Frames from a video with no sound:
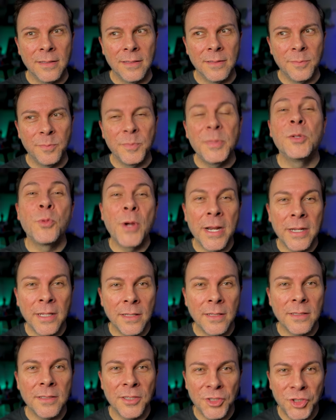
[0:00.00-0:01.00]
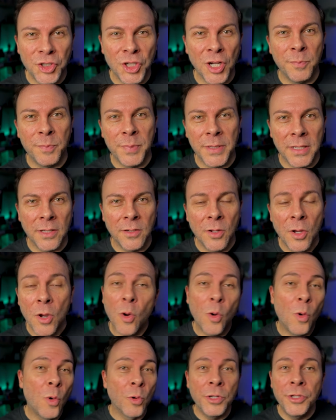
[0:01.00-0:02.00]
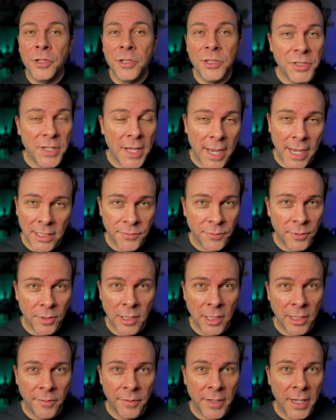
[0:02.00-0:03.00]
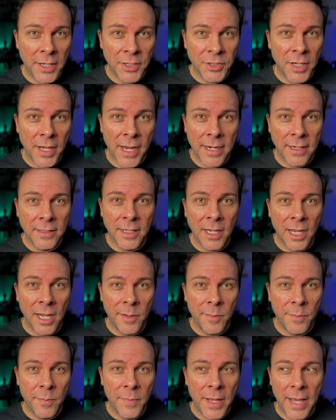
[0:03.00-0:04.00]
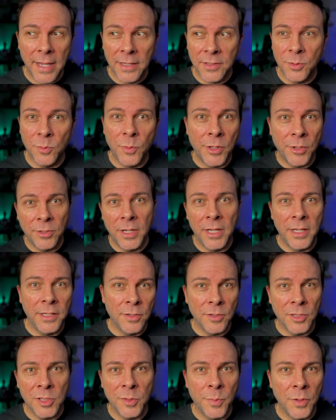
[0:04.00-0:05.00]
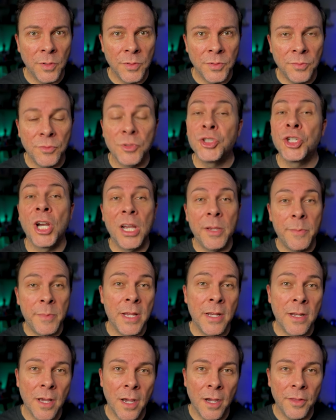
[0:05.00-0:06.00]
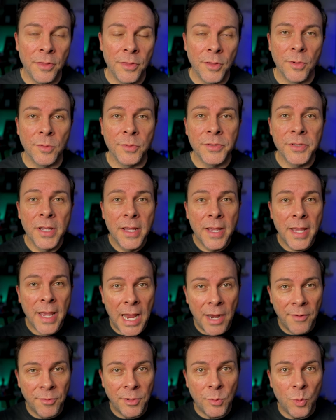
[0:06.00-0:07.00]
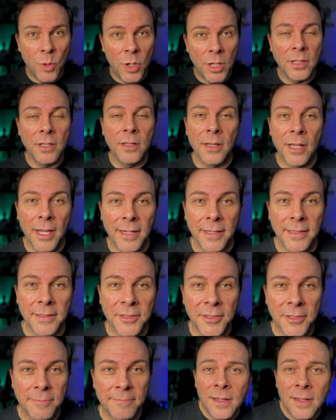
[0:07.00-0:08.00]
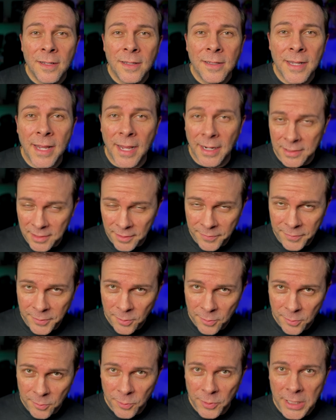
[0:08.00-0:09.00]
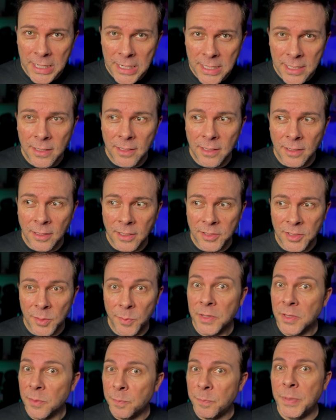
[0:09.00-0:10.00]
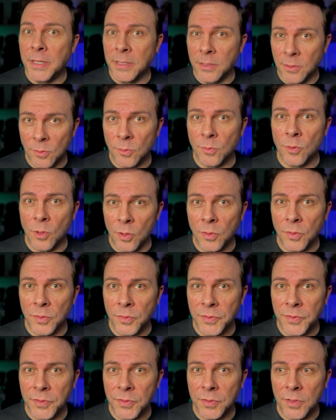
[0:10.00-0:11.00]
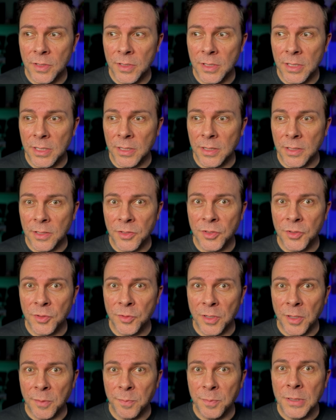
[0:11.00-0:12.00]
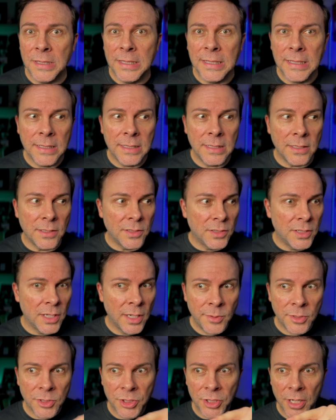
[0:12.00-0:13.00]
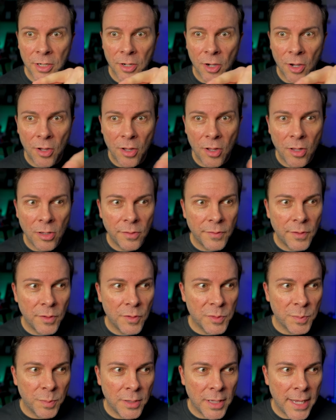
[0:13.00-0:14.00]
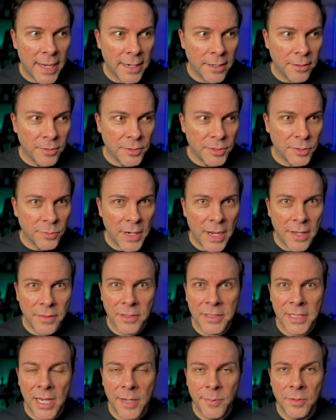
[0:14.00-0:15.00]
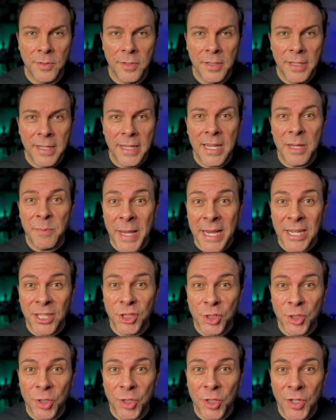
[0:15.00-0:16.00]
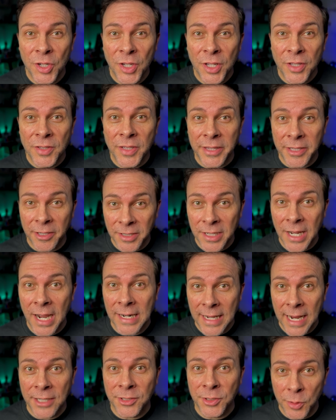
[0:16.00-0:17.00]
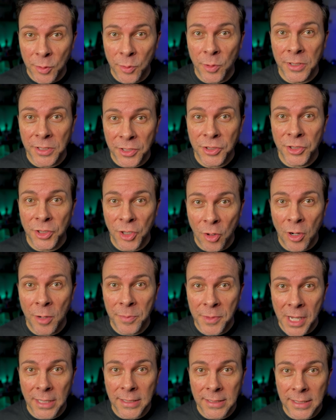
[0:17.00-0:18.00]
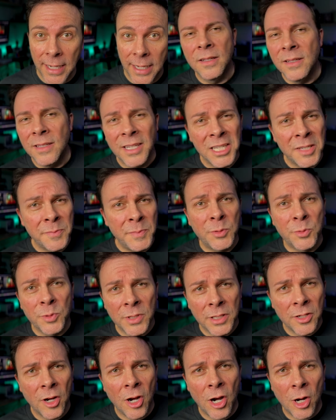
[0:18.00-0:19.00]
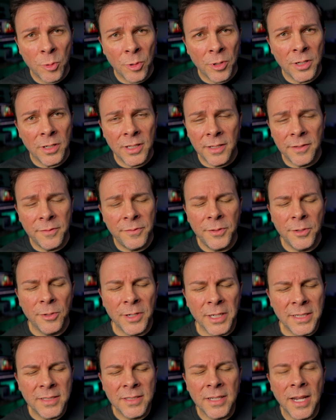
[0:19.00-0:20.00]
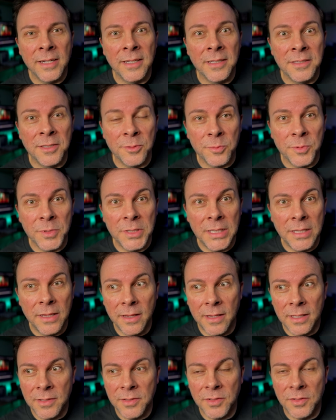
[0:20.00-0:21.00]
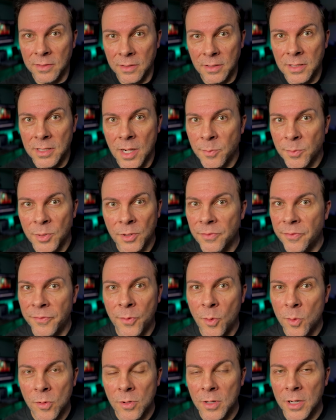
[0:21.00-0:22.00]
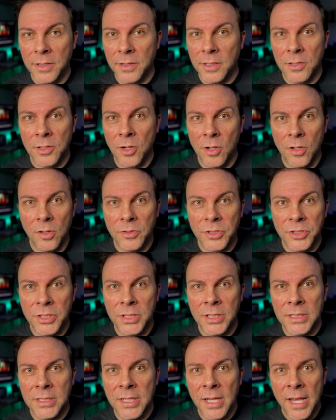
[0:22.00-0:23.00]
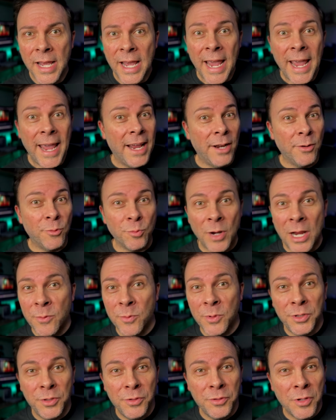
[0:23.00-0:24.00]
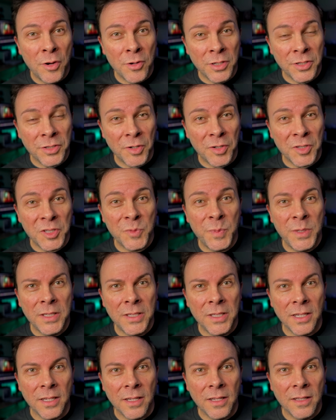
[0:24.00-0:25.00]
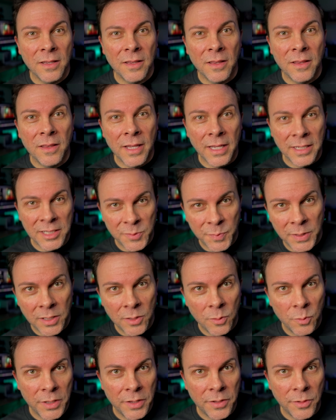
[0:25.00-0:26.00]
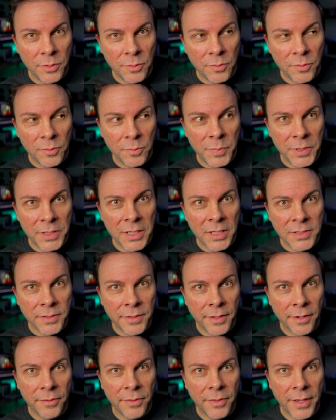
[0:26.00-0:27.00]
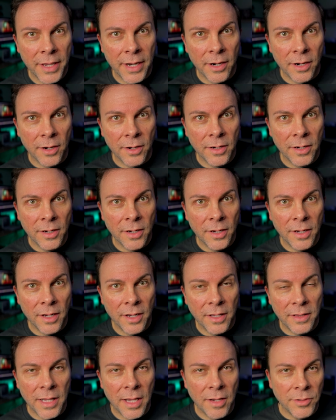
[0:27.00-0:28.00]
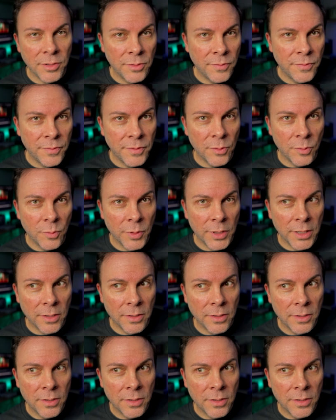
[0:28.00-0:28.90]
Be ready to jump in, or you can just ask for clarification ahead of time as to whether or not you're supposed to chime in on those everyone lines. Next, if you're reading some of the bigger roles in the script, please double check all of those placards around the table and make sure that they're not actually going to show up that day. It can be really awkward if you're excited to read this number four on the call sheet, and right when you go to start speaking, they speak with you because they're there, and now you feel weird.